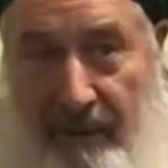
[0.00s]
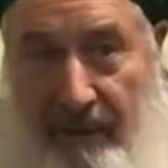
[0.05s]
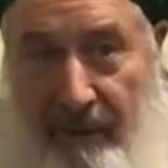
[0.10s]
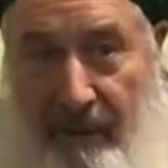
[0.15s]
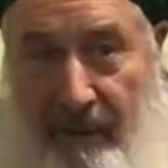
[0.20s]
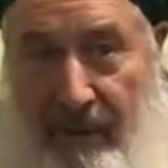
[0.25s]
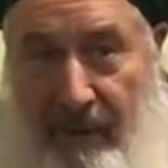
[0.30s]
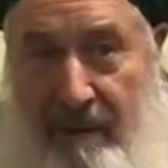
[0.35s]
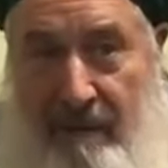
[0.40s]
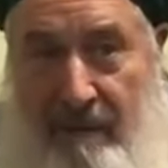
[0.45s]

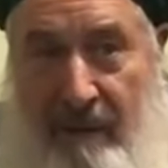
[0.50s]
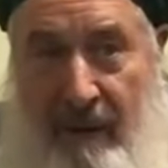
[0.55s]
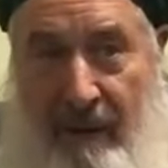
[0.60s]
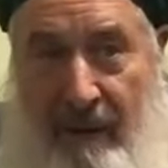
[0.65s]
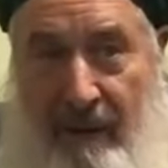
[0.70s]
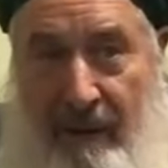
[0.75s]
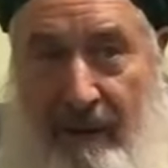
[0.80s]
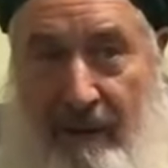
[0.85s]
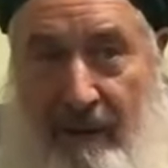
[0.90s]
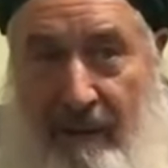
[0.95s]
What's
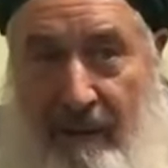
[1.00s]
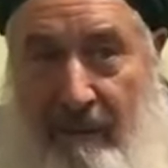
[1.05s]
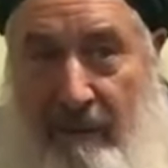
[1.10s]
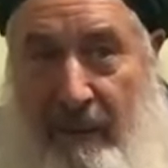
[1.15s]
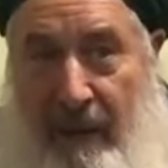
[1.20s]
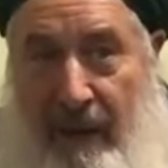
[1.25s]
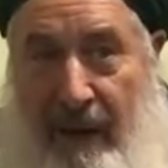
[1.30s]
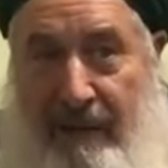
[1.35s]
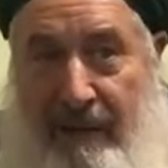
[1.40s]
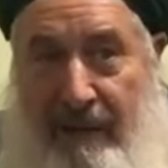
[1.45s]

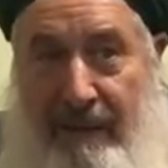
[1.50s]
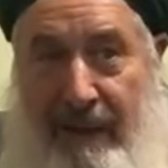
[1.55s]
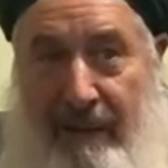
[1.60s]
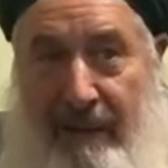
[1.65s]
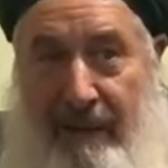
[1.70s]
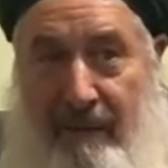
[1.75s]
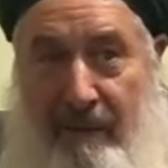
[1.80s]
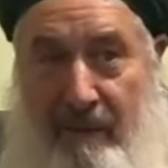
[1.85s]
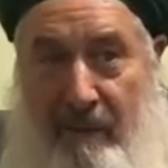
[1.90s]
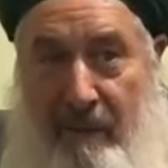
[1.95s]
beyond
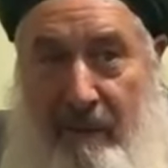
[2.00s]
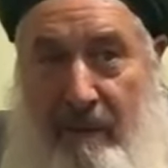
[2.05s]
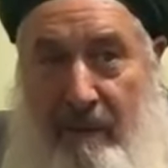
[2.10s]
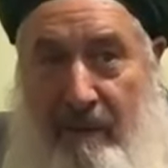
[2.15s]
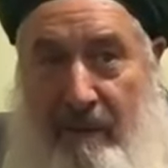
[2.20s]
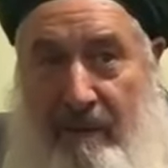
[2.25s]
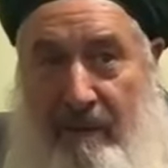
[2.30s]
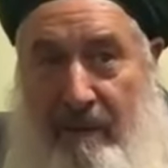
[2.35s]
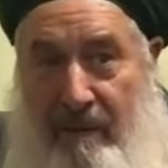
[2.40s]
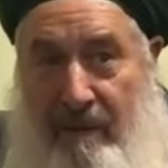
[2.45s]
that world?